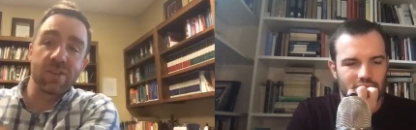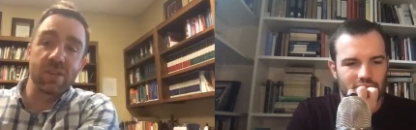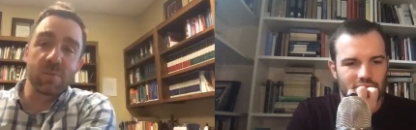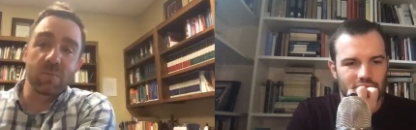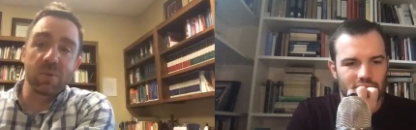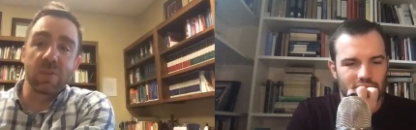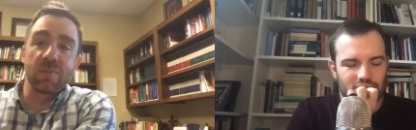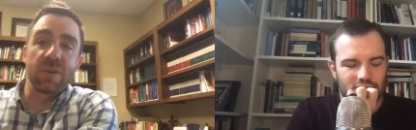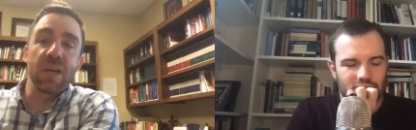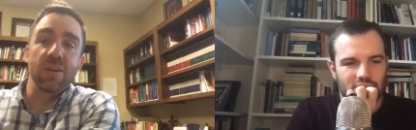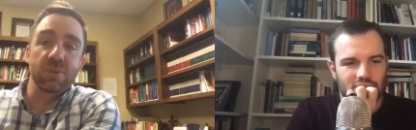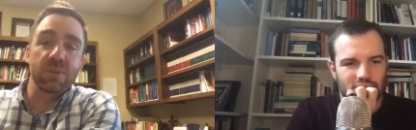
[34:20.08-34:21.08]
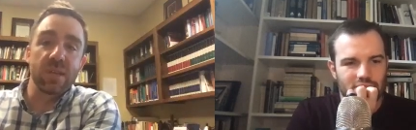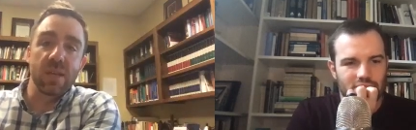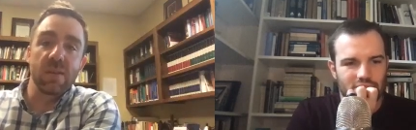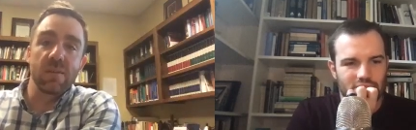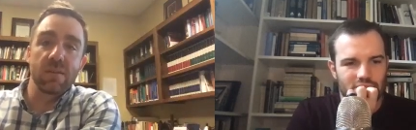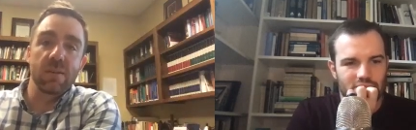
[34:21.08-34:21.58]
Speaker 1: up with the final
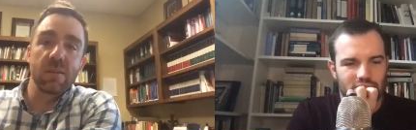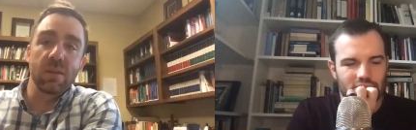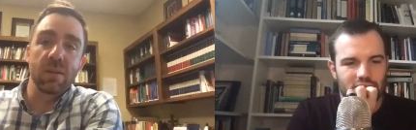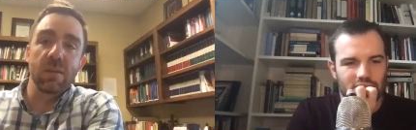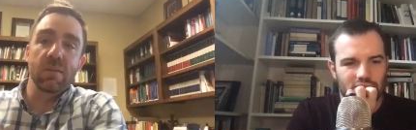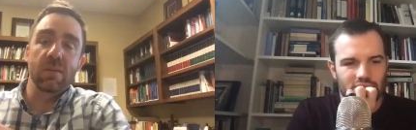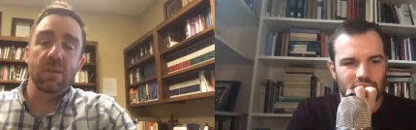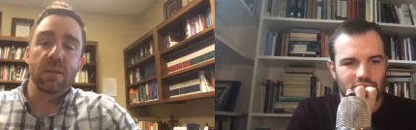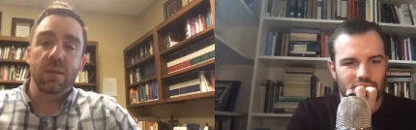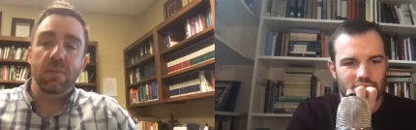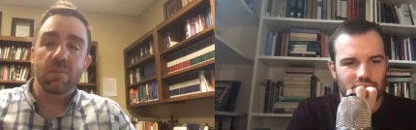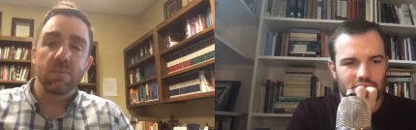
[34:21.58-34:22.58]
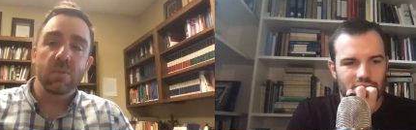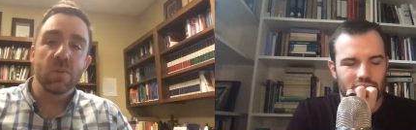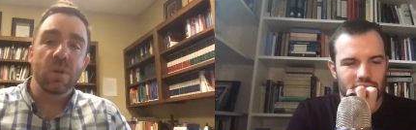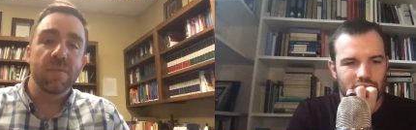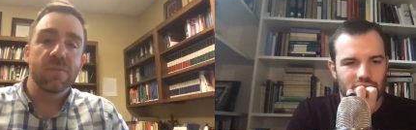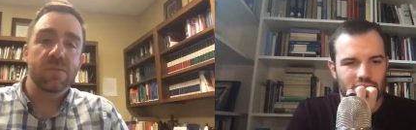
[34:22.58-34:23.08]
state and um, new
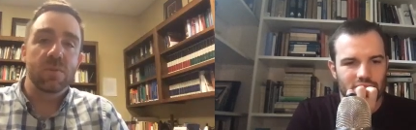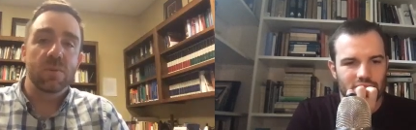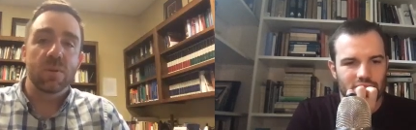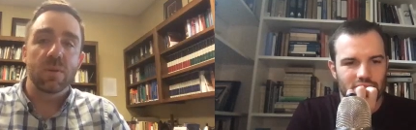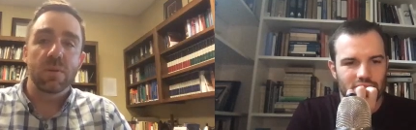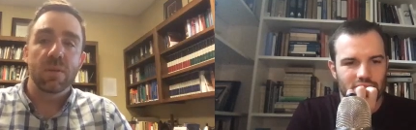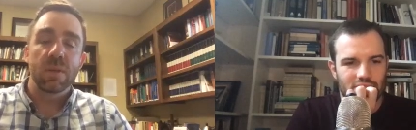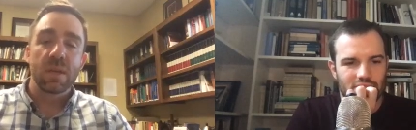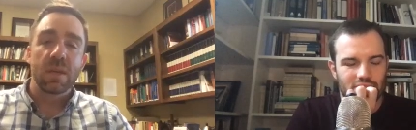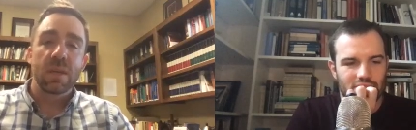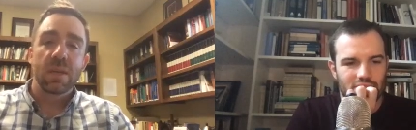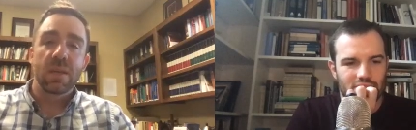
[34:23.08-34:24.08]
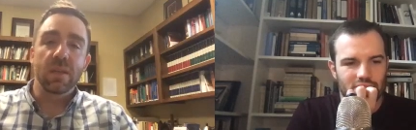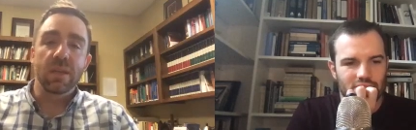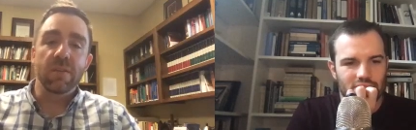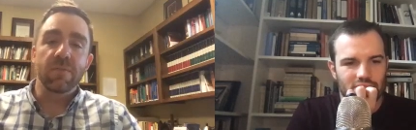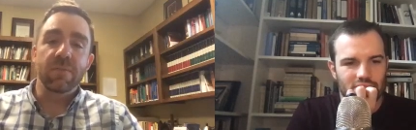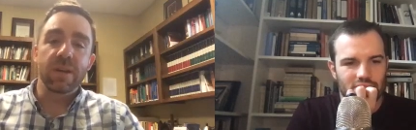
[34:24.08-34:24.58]
heavens, new earth, and
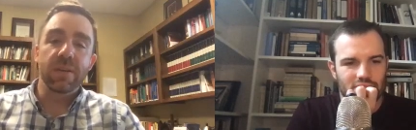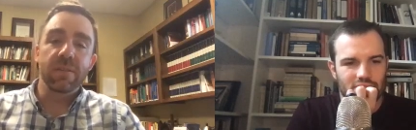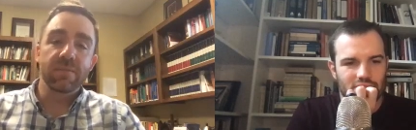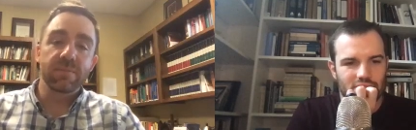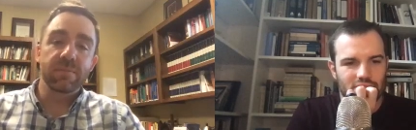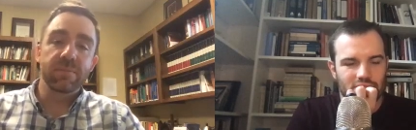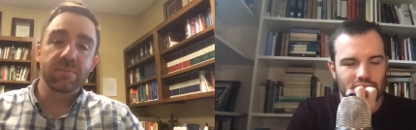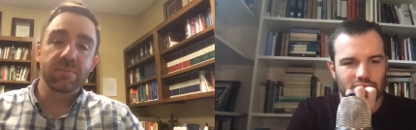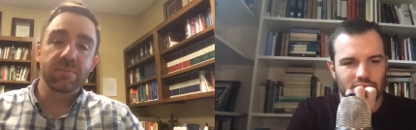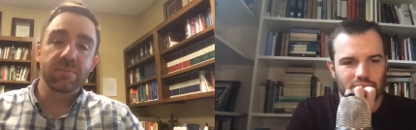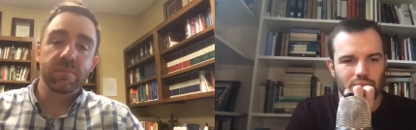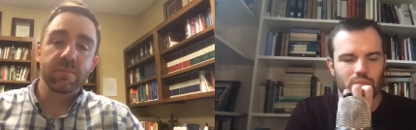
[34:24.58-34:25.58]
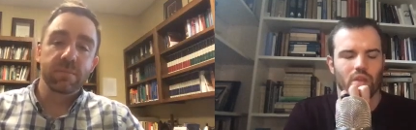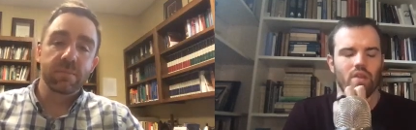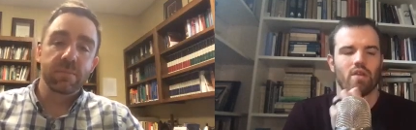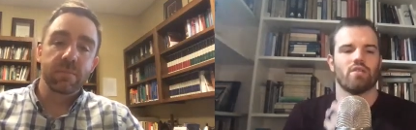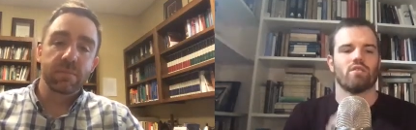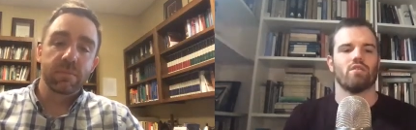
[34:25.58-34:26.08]
lake of fire. Mm.
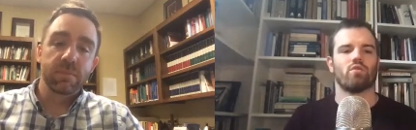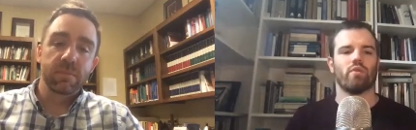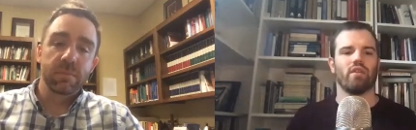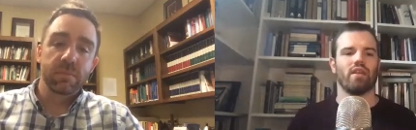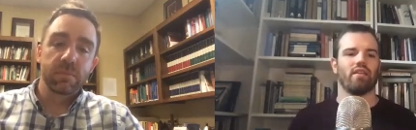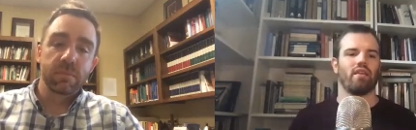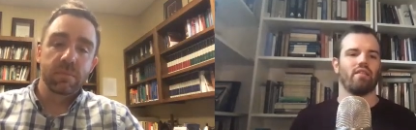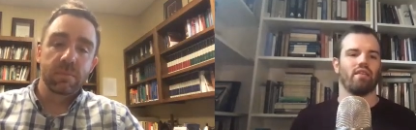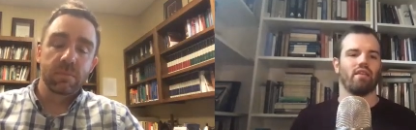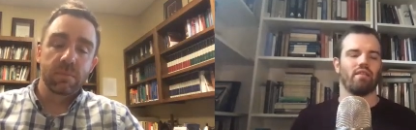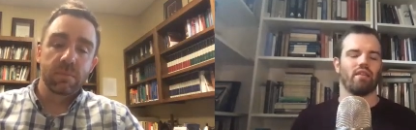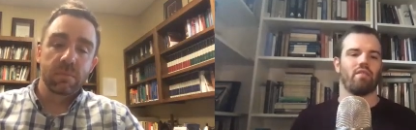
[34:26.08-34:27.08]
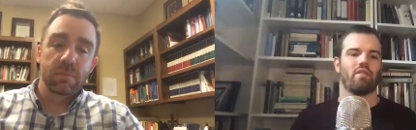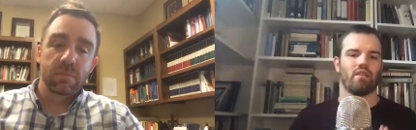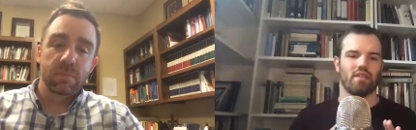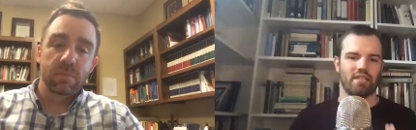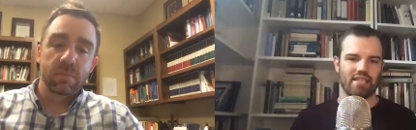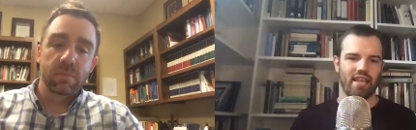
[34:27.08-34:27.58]
Speaker 2: So, so, really, in the end of the day,
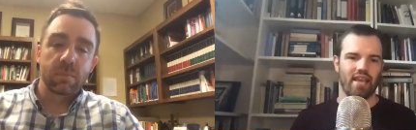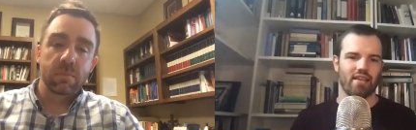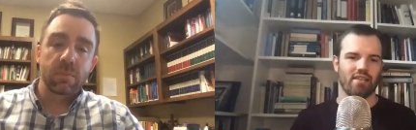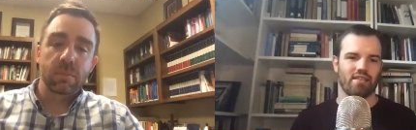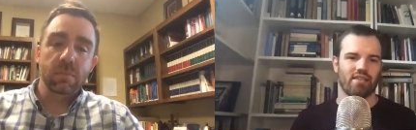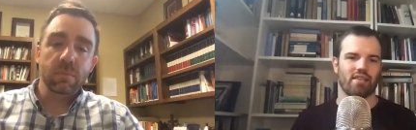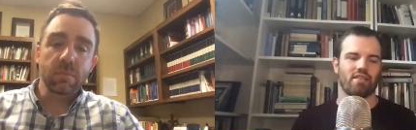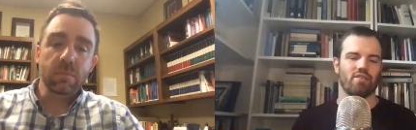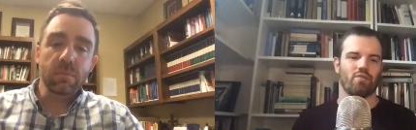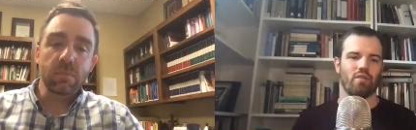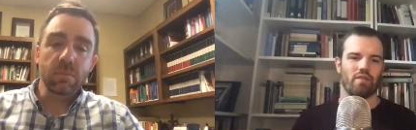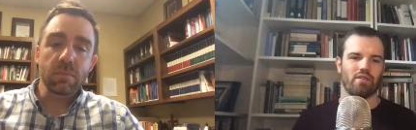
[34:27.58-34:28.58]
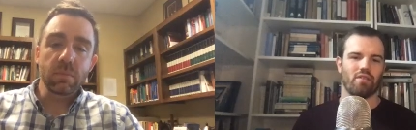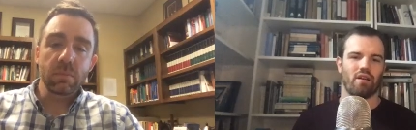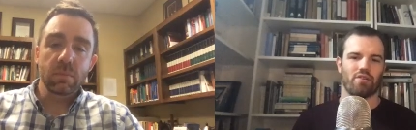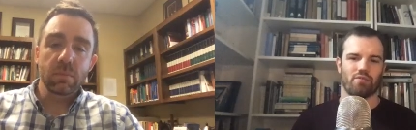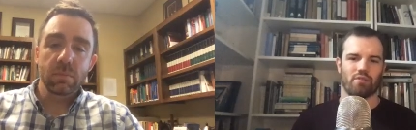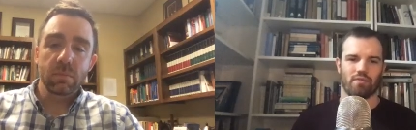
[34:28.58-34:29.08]
the descent is sort of the
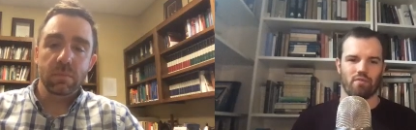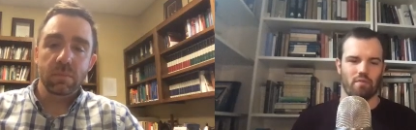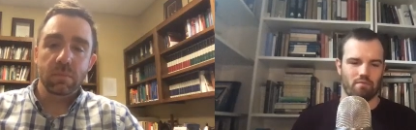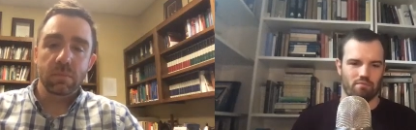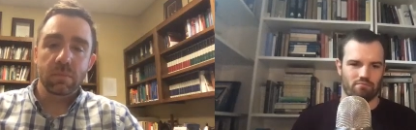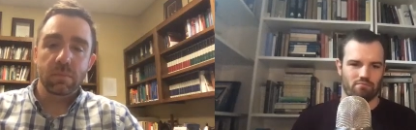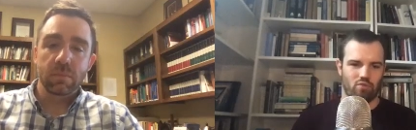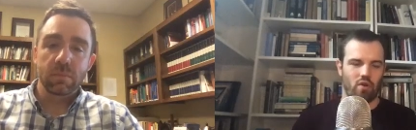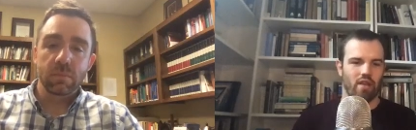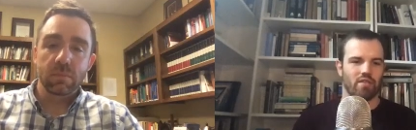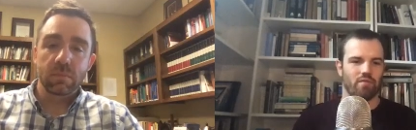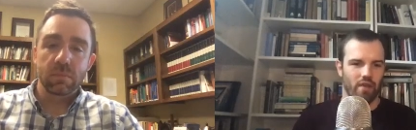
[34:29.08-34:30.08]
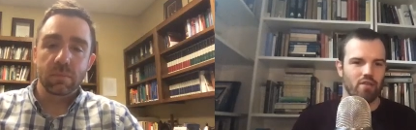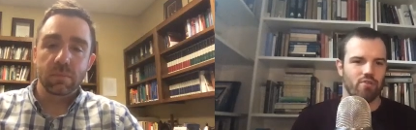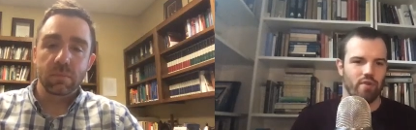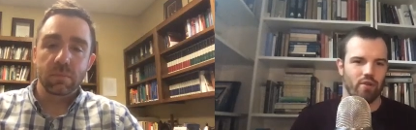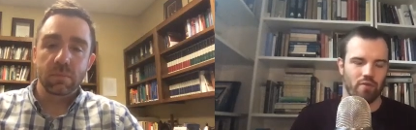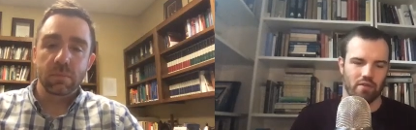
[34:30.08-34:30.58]
doctrine of, of Christ's
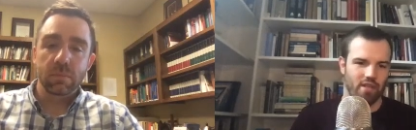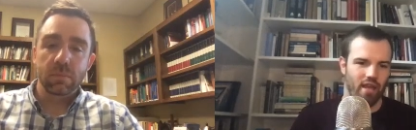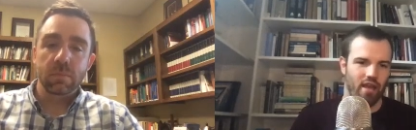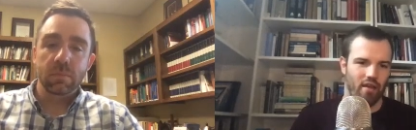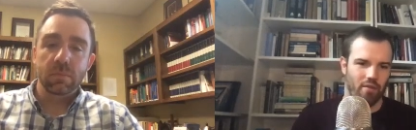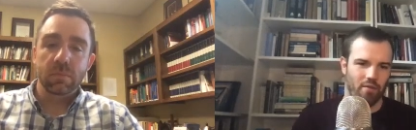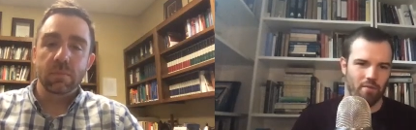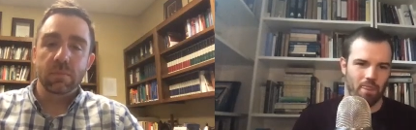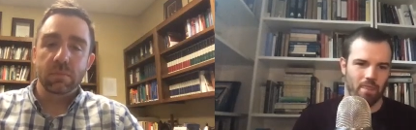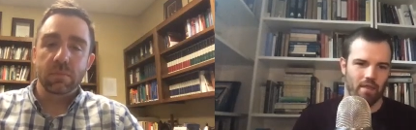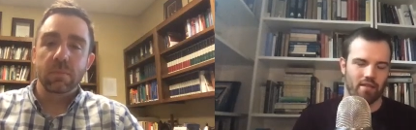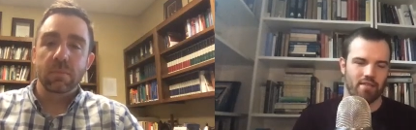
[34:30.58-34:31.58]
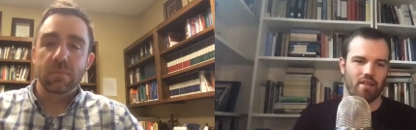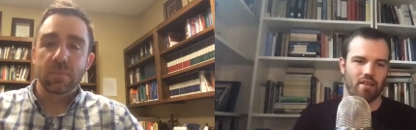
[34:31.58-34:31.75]
victory over death. It's a